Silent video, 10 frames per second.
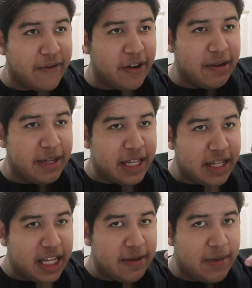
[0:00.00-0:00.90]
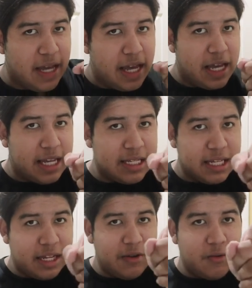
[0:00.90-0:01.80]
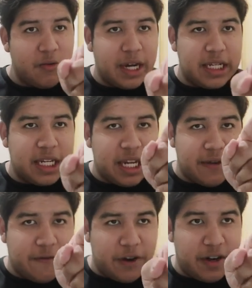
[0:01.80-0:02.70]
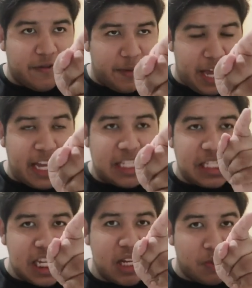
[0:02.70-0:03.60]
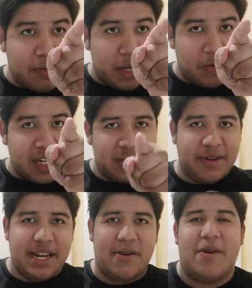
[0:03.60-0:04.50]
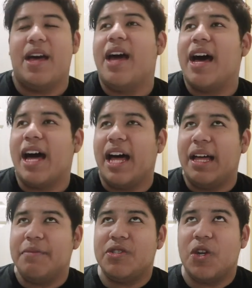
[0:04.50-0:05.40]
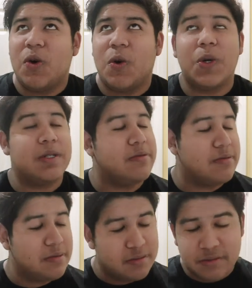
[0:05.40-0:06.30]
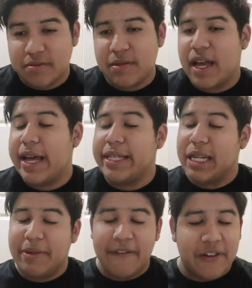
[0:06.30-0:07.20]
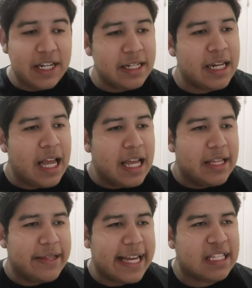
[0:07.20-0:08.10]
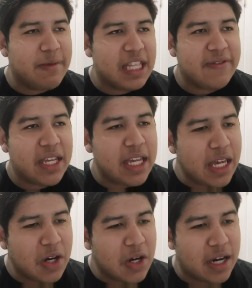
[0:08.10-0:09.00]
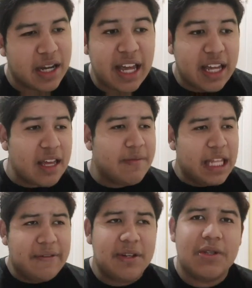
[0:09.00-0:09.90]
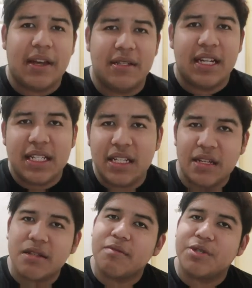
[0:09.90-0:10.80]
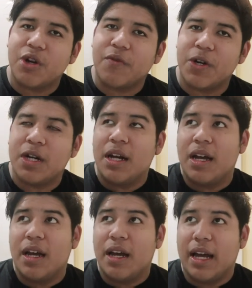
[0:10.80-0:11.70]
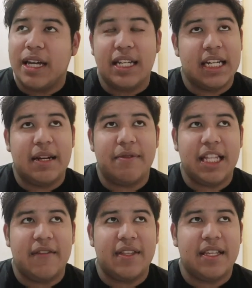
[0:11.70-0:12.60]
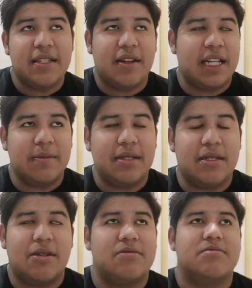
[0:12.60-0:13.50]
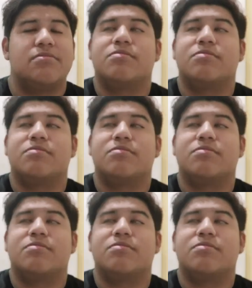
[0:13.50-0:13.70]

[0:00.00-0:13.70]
in front of me. The theme is sitting right in front of me. I see it with my own eyes right now. So it's gonna be a fun last month of the year. I can't believe 2018 is almost over. I cannot believe it. This year has been so